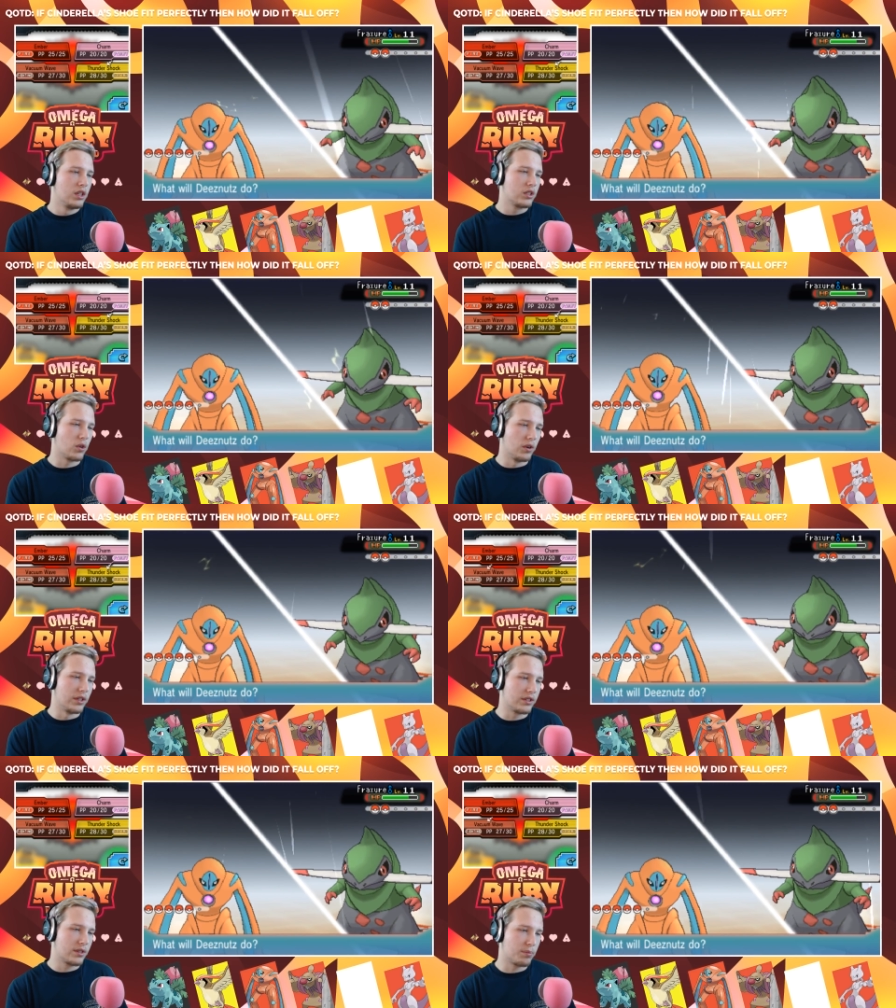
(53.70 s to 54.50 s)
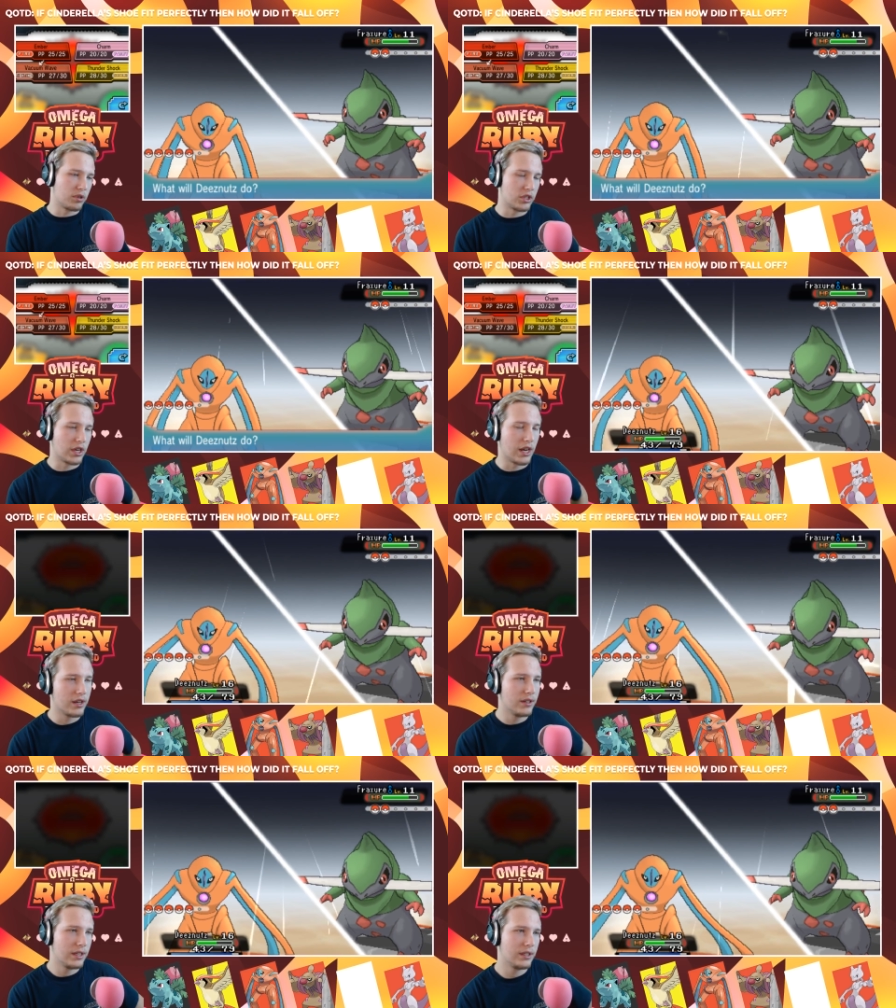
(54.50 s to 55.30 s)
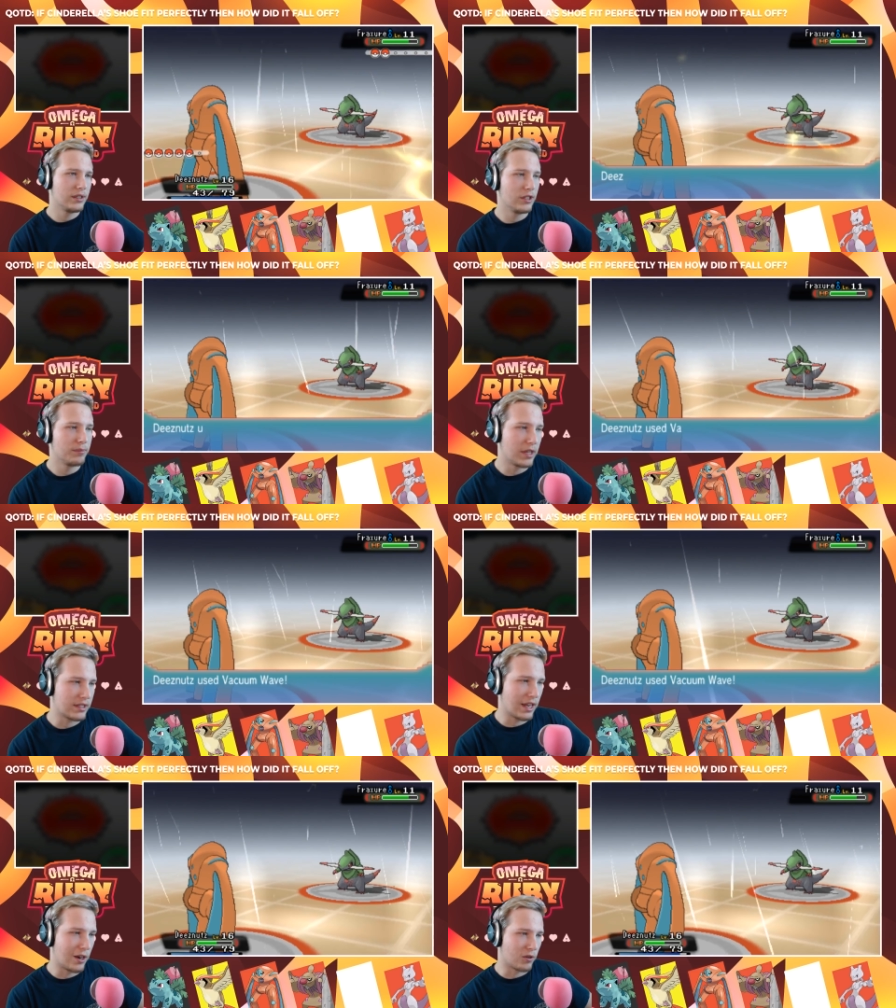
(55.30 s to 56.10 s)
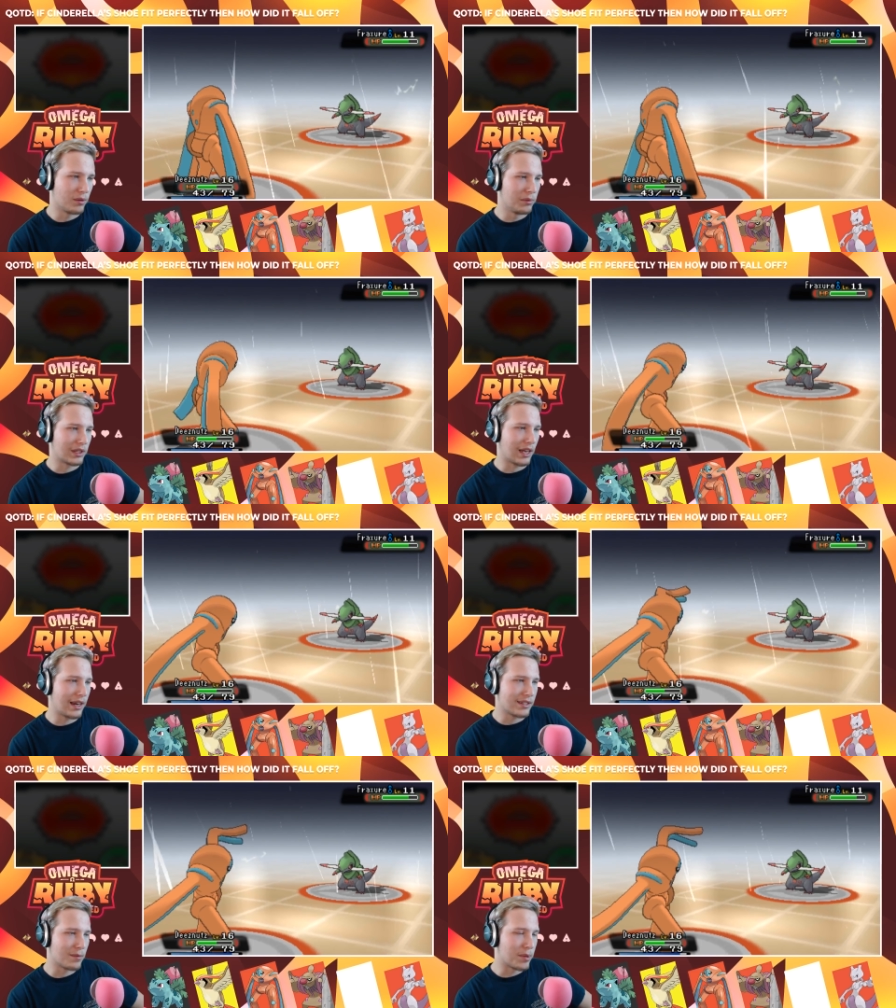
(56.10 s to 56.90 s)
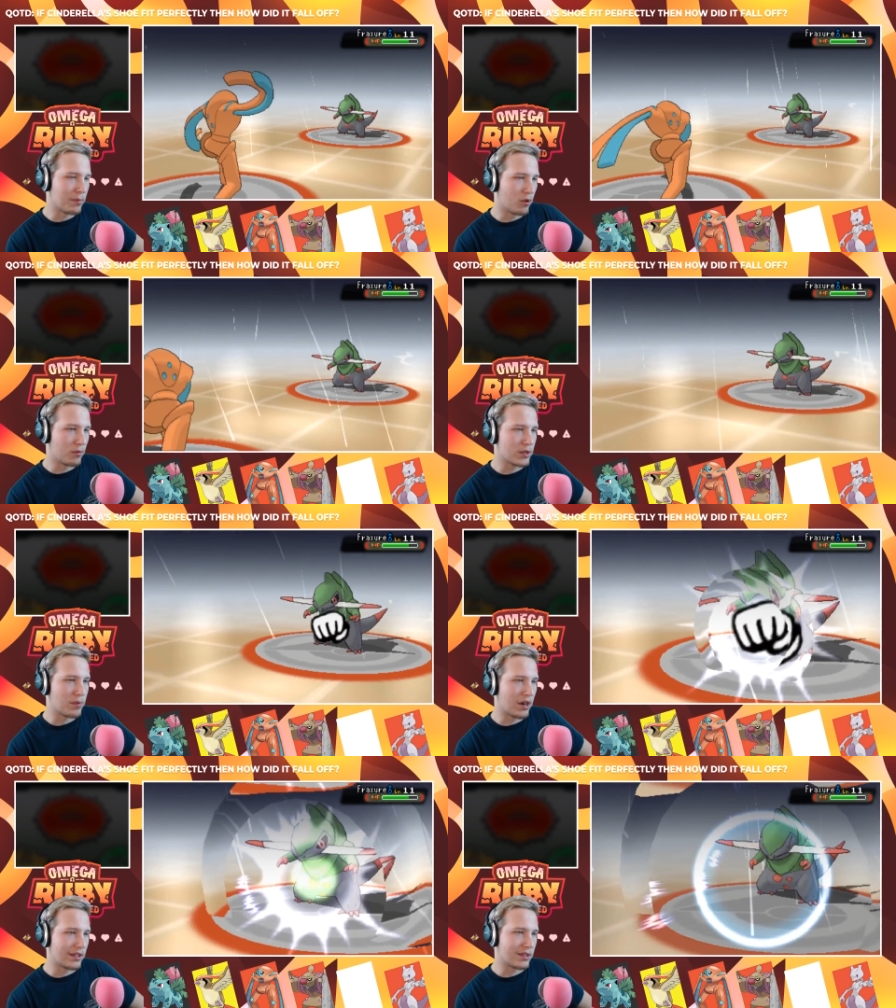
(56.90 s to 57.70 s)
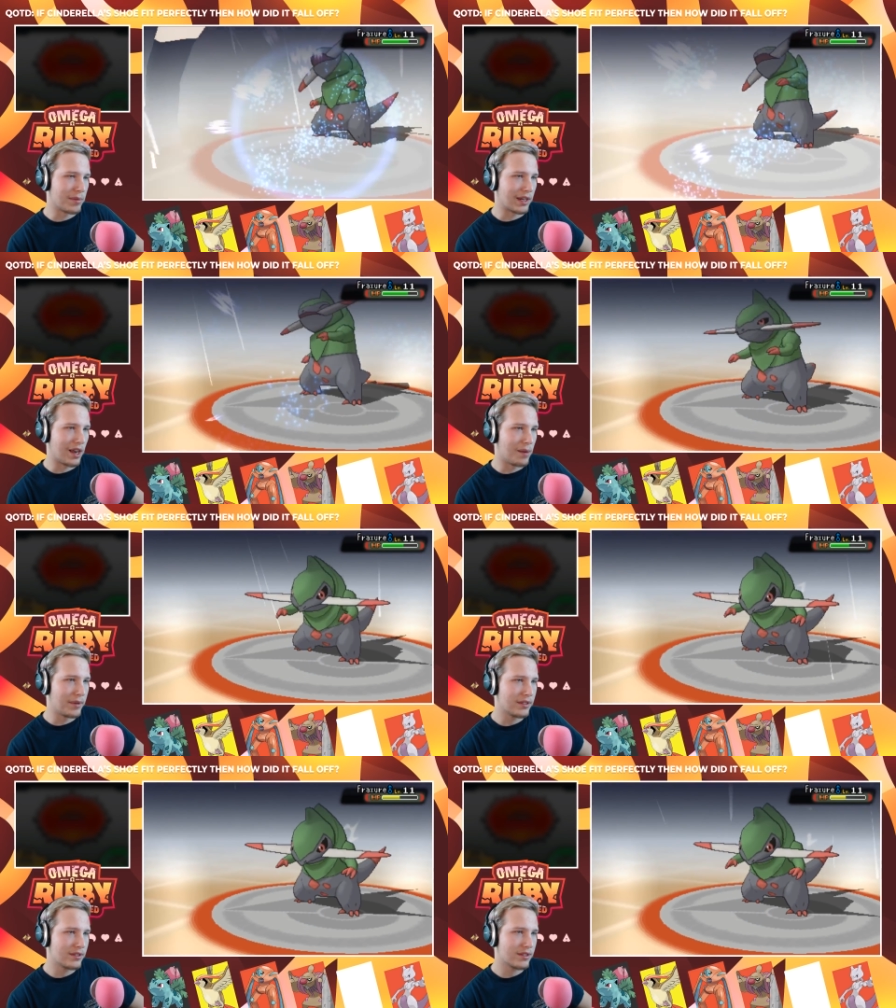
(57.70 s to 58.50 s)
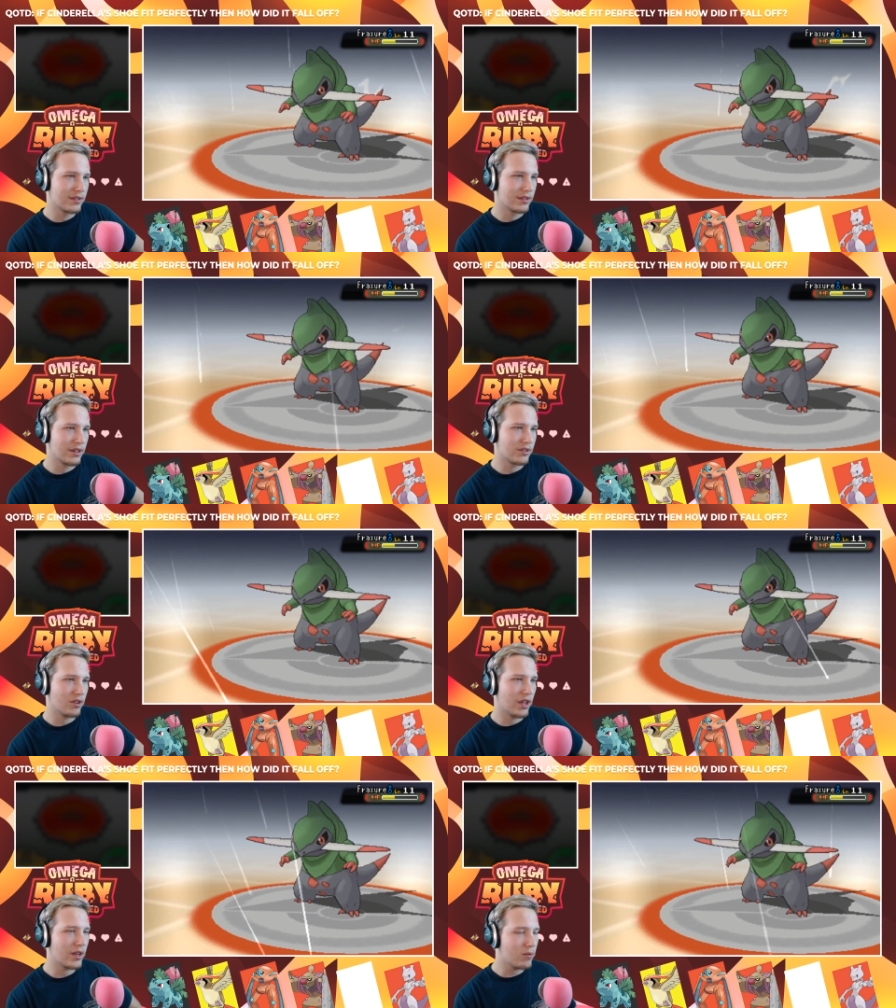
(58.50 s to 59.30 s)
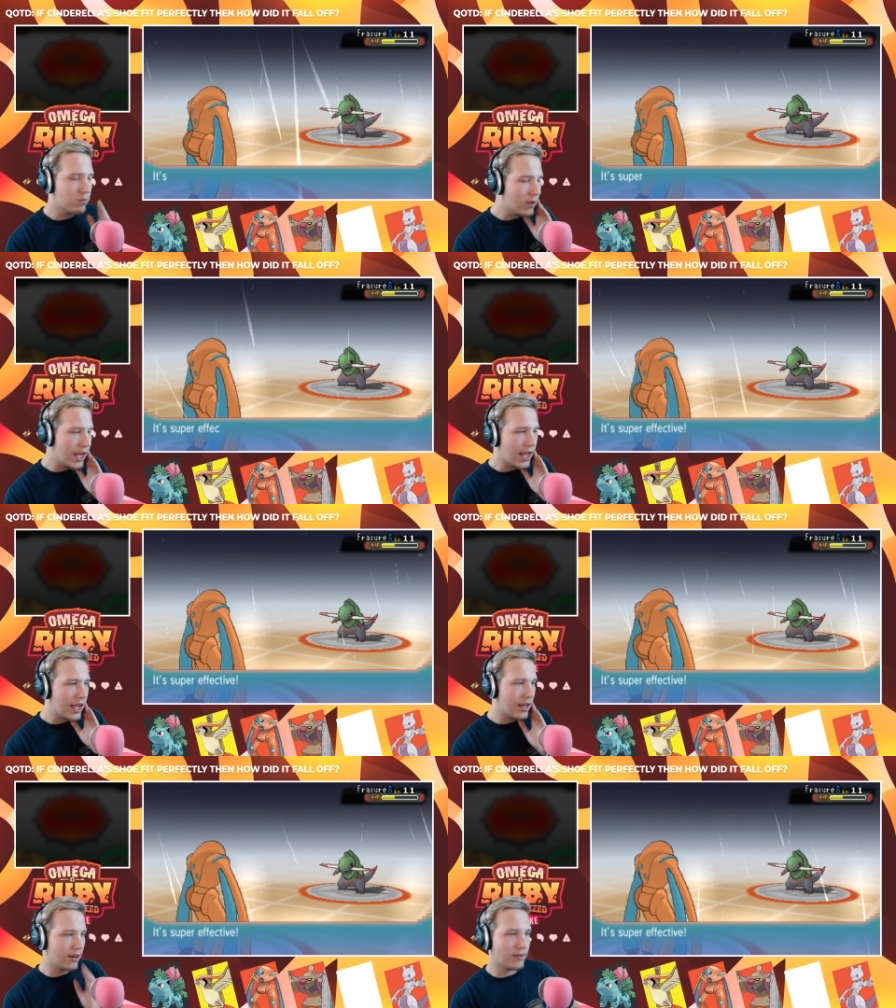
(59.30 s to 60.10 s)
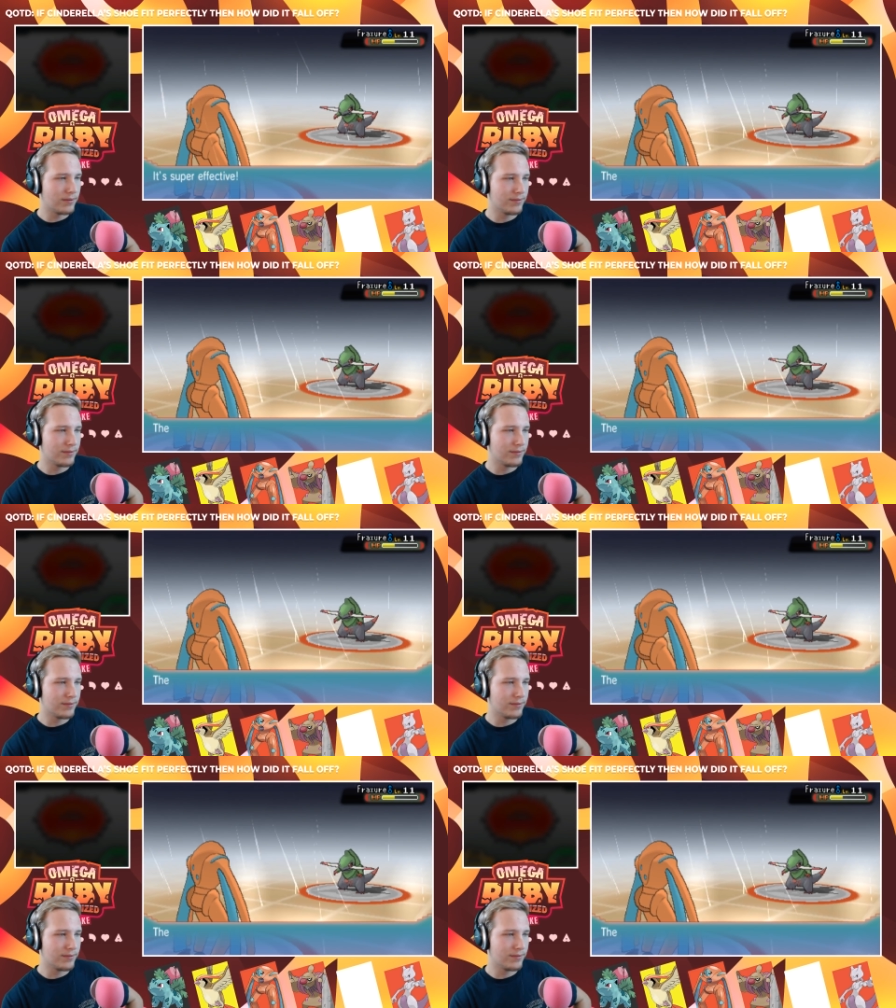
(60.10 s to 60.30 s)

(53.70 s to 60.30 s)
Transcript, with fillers: It's always appreciated. It makes the algorithm look nice that people are responding to my comments, because they're like, wow,